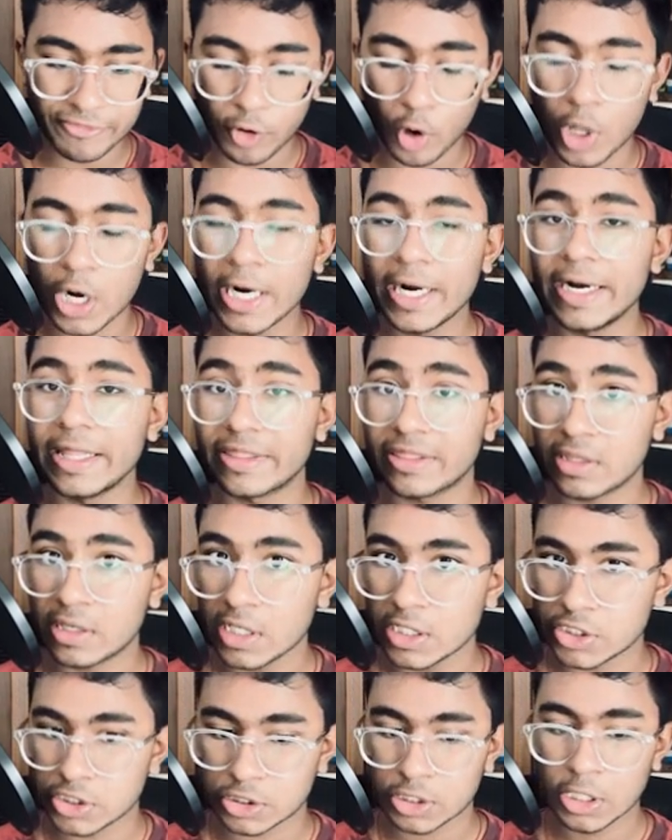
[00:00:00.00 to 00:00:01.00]
already
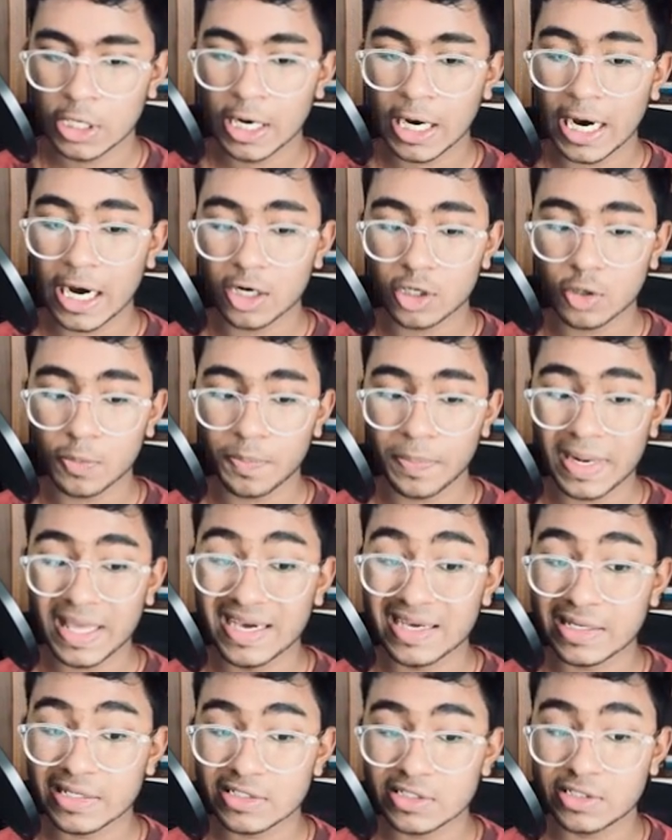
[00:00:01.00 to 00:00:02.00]
discussed how to play
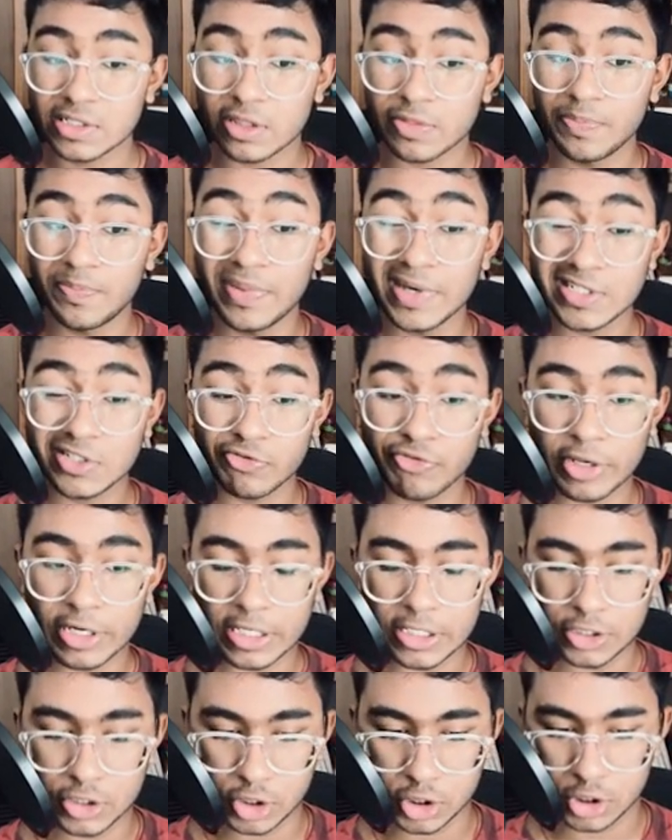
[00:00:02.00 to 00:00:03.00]
against this best
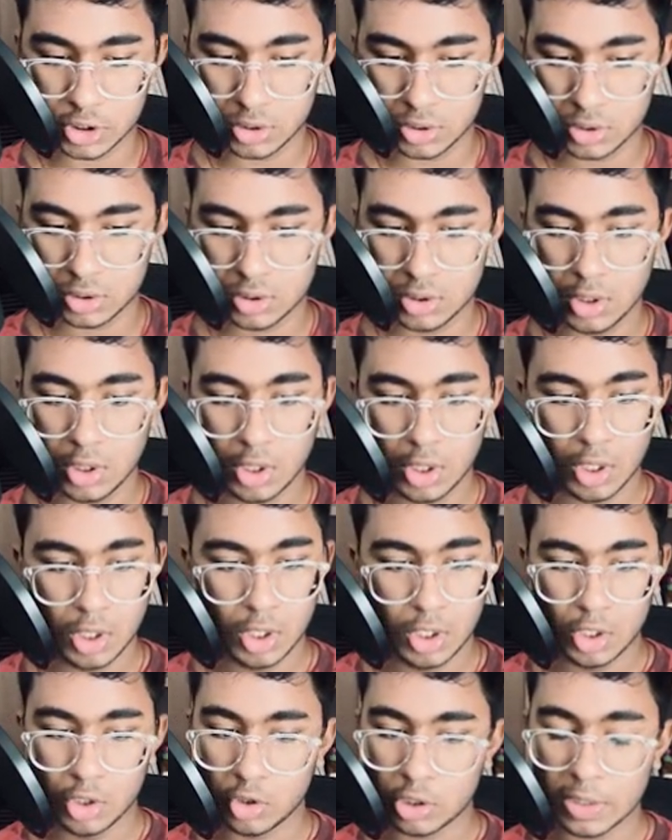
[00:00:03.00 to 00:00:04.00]
variation.
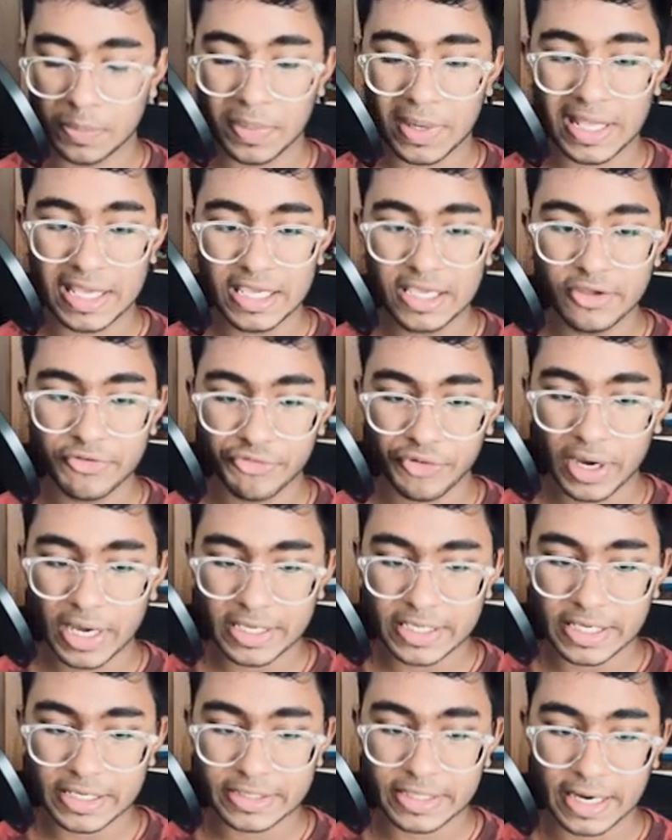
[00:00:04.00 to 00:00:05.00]
You can play e five,
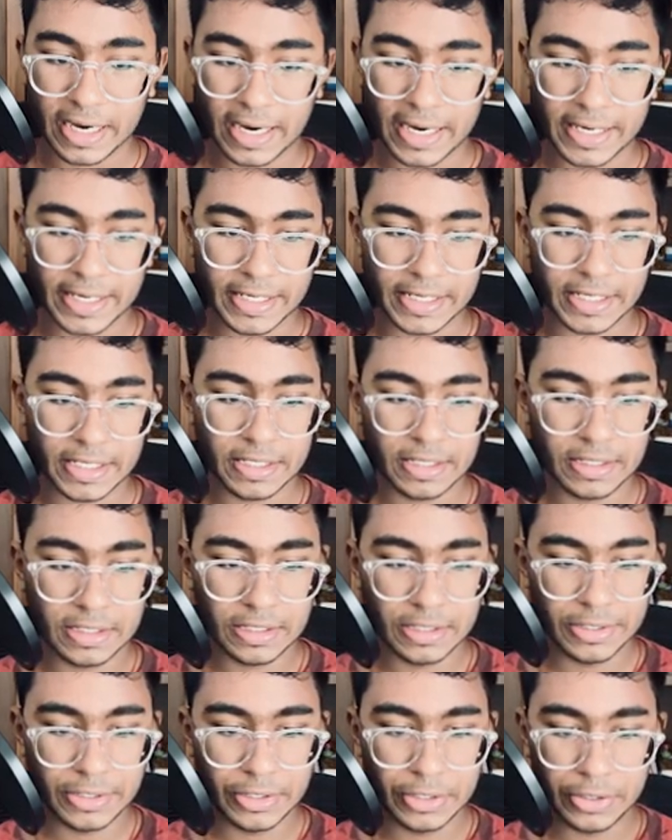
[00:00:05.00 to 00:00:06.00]
kick the knight,
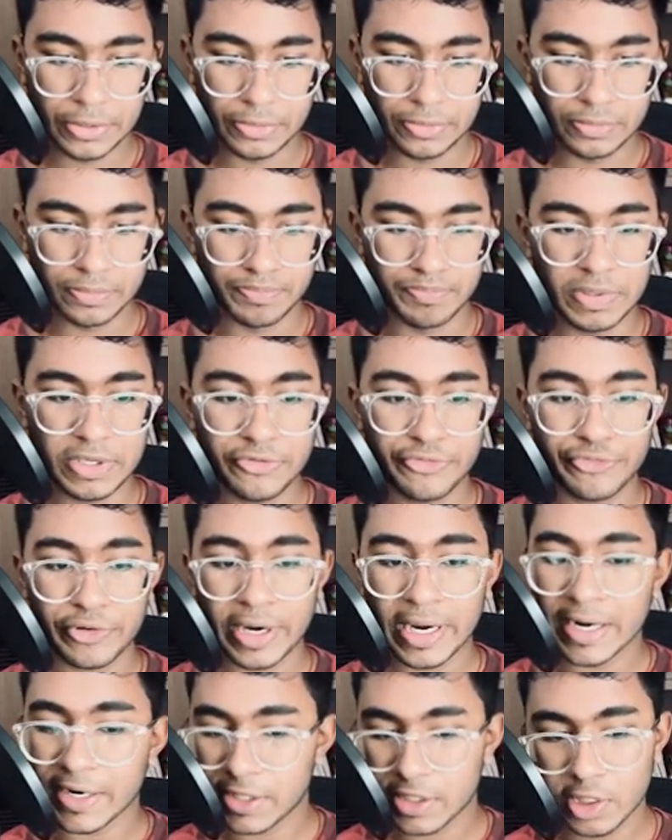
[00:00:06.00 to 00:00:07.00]
b
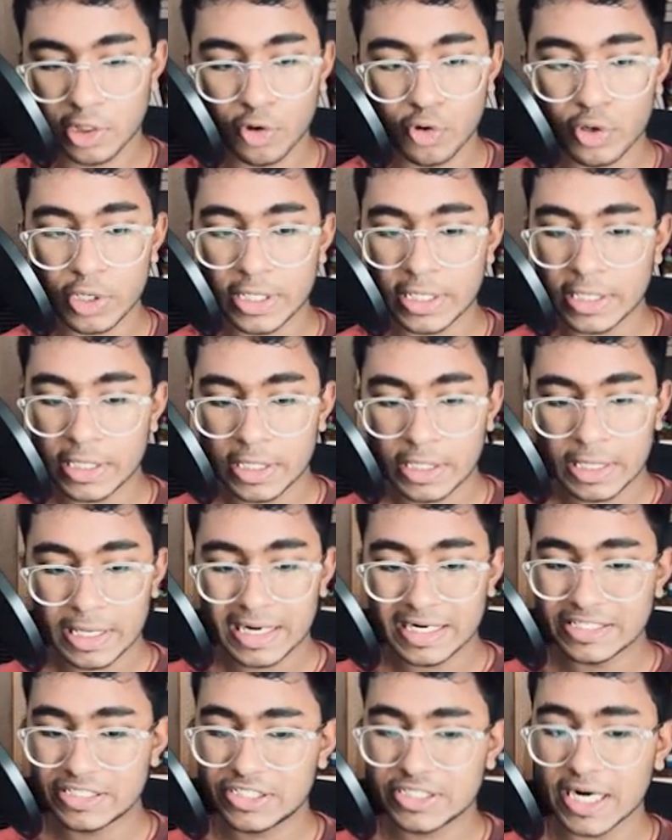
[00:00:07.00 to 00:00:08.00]
five, and slowly
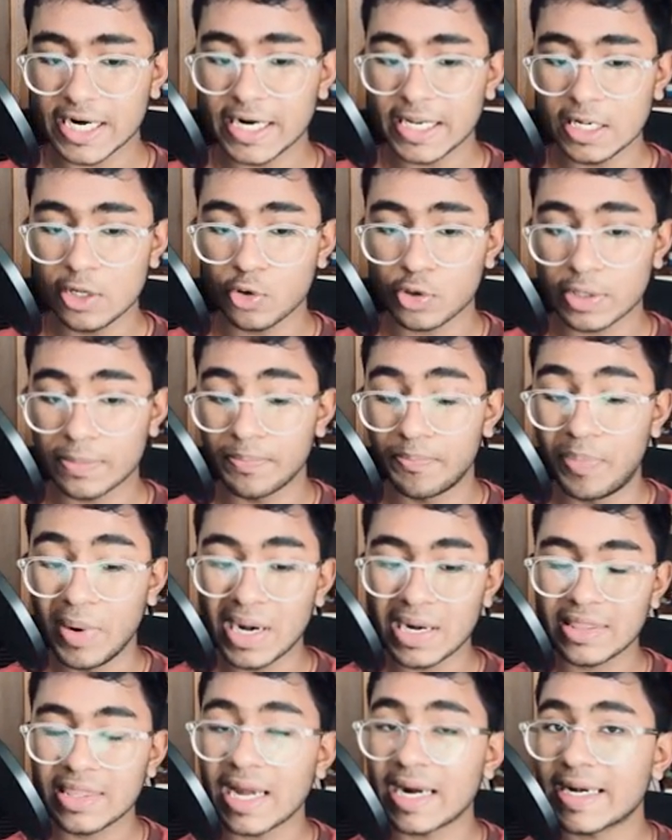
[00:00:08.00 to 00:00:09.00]
and steadily you can build
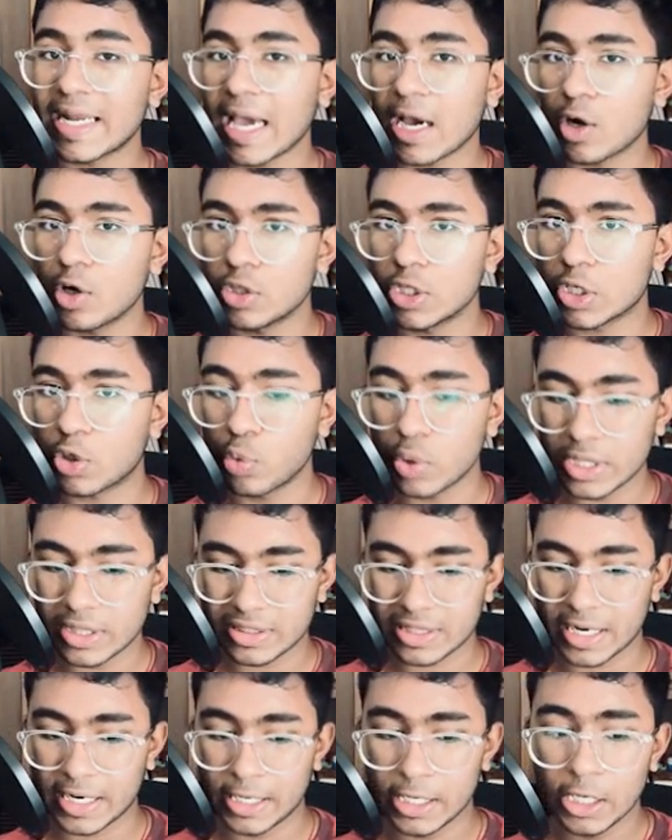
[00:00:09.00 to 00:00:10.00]
the attack on the queen
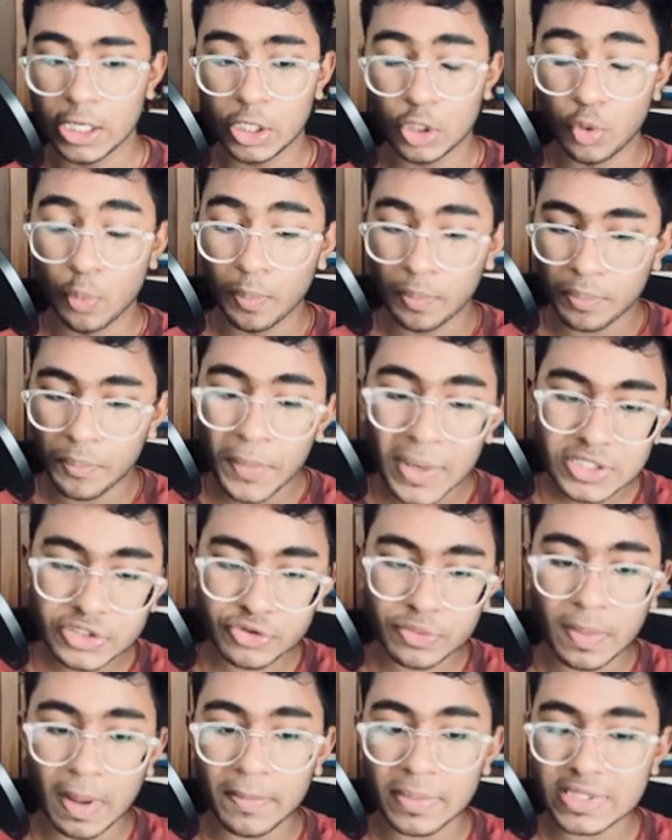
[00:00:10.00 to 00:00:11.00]
side. You must
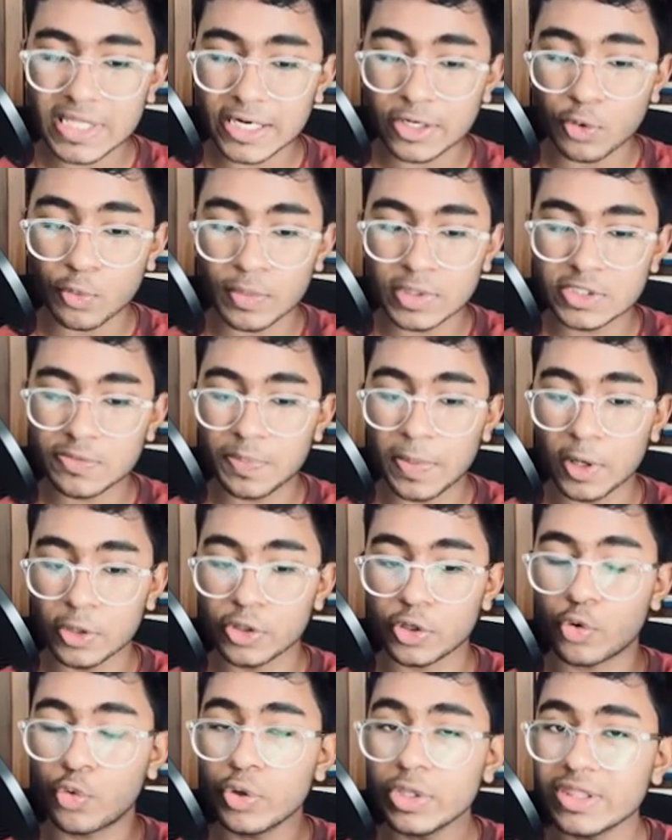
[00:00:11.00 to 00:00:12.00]
remember that you must play on
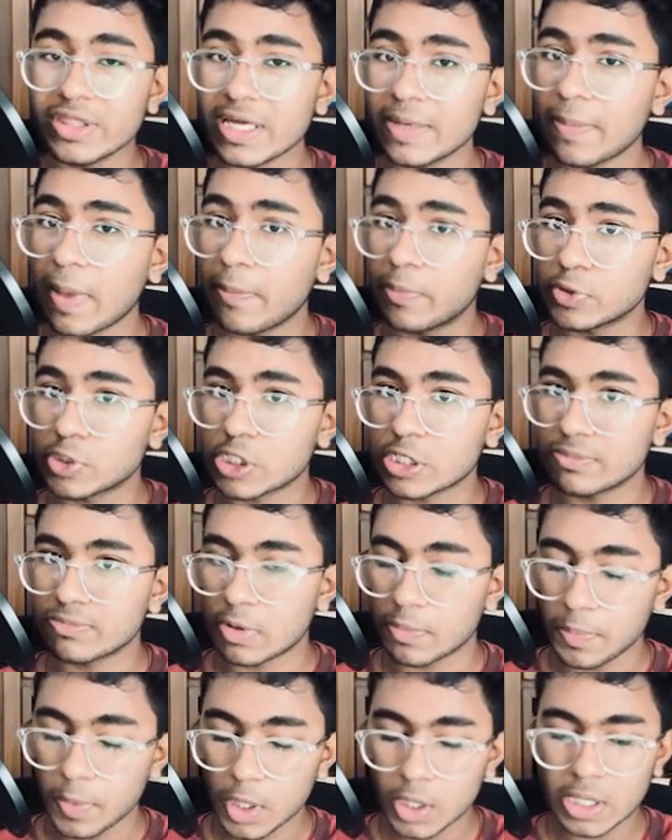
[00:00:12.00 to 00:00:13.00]
the queen side by pushing up the
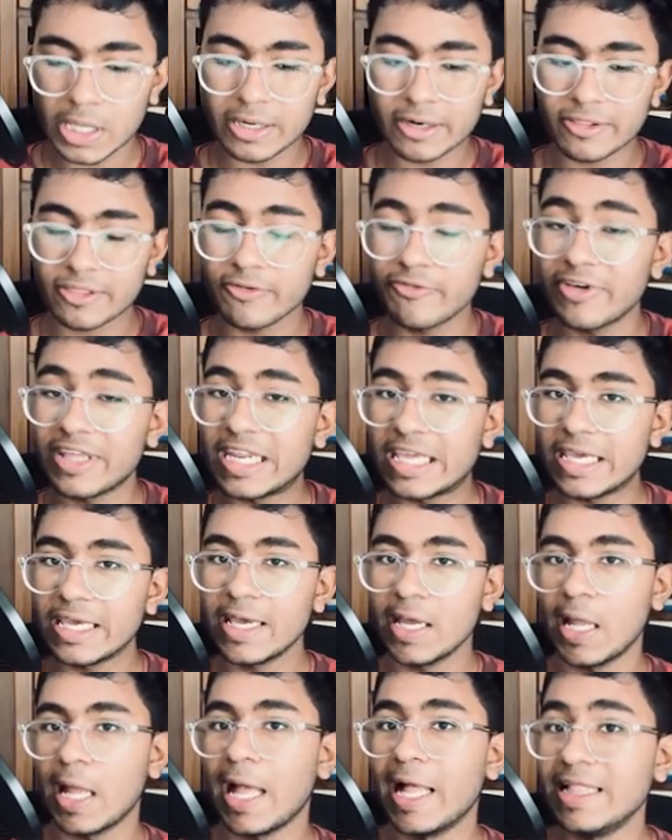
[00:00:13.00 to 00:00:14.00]
pawn, and it's a very
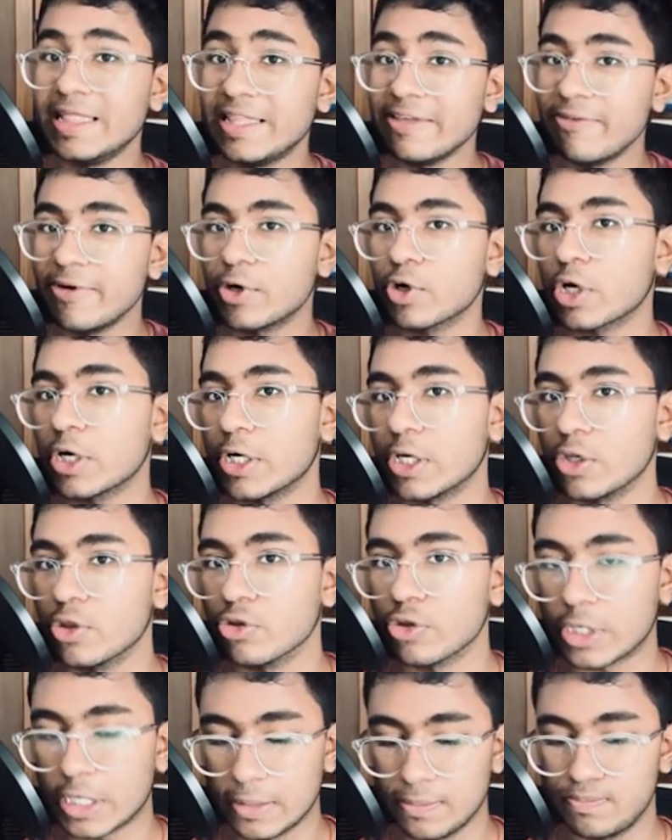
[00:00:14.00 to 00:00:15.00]
healthy way to continue
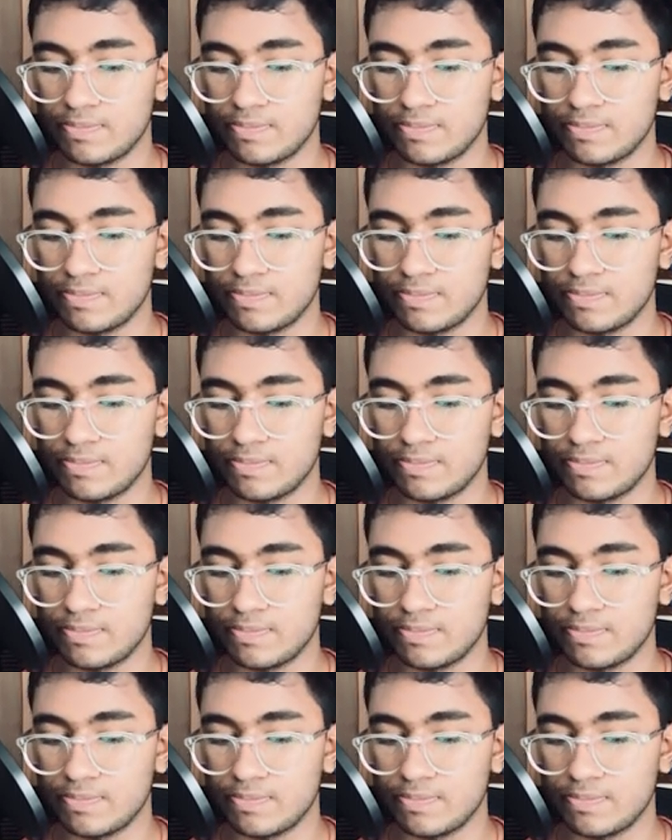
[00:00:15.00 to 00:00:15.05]
the game.